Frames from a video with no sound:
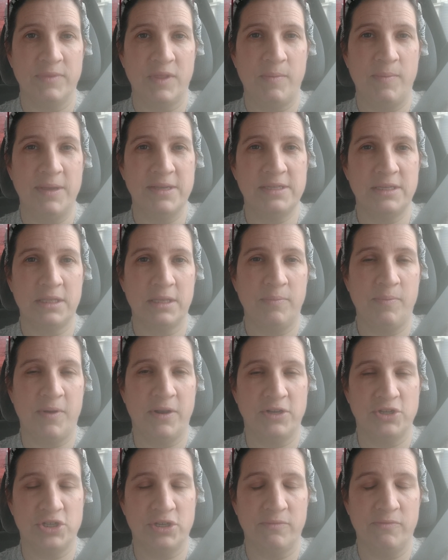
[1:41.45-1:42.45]
they basically
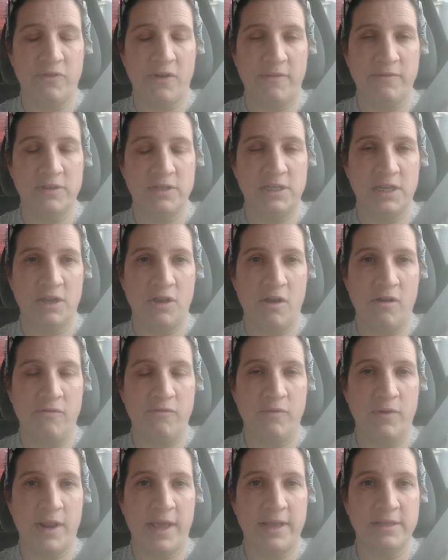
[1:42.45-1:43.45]
punished him for having to take
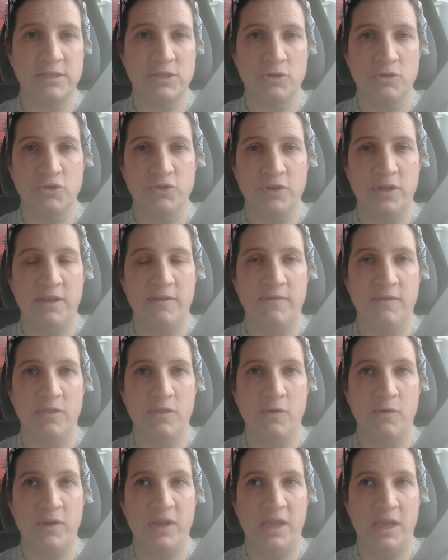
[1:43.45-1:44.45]
off when I had surgery, even
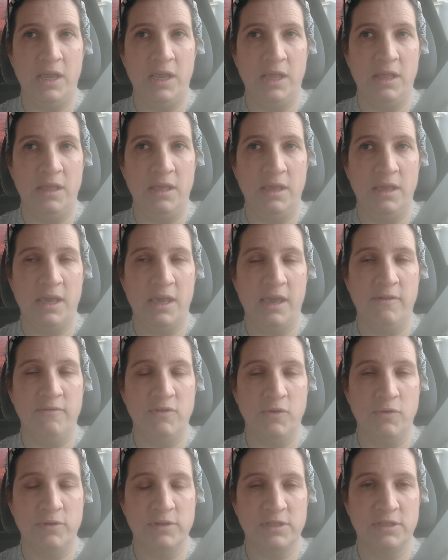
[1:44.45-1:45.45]
though he gave
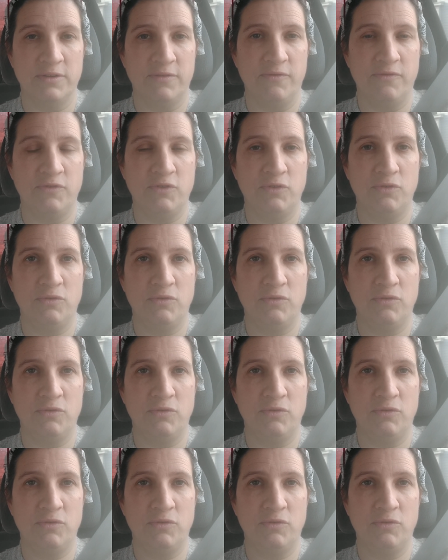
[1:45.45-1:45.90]
notice of,